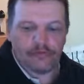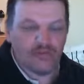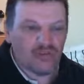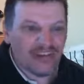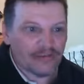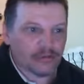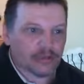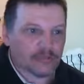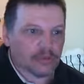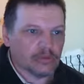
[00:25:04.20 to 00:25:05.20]
or 4 hours, I
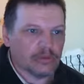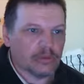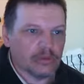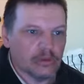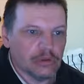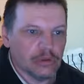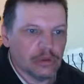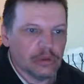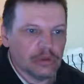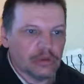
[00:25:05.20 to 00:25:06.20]
suppose,
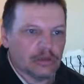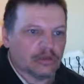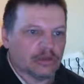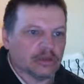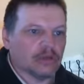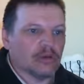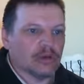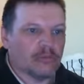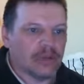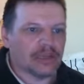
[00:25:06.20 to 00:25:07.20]
because then
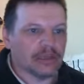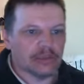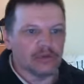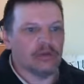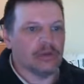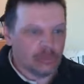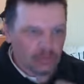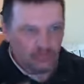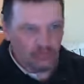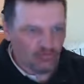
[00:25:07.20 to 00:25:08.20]
like the maggots are like
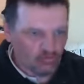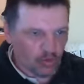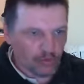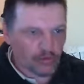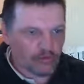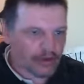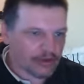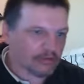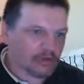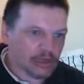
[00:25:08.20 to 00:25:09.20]
roaming
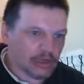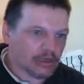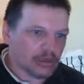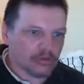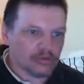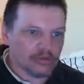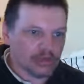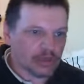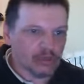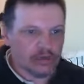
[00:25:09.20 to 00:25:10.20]
around and getting it on
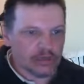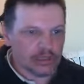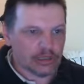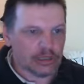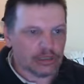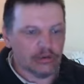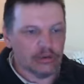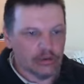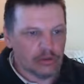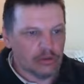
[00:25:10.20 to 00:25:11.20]
their skin,
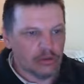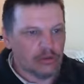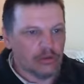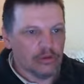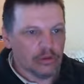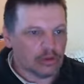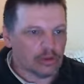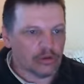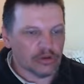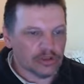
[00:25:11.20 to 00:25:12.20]
you
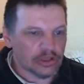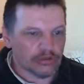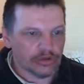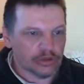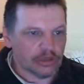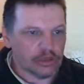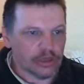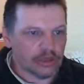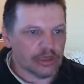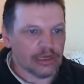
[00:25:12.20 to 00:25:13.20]
know, continuously,
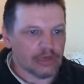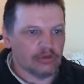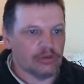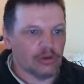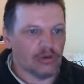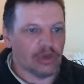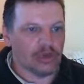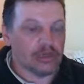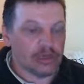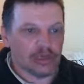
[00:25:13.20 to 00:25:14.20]
and that
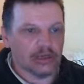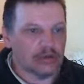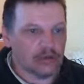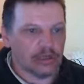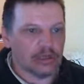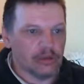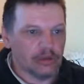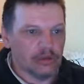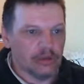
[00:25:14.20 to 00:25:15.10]
dye is gonna like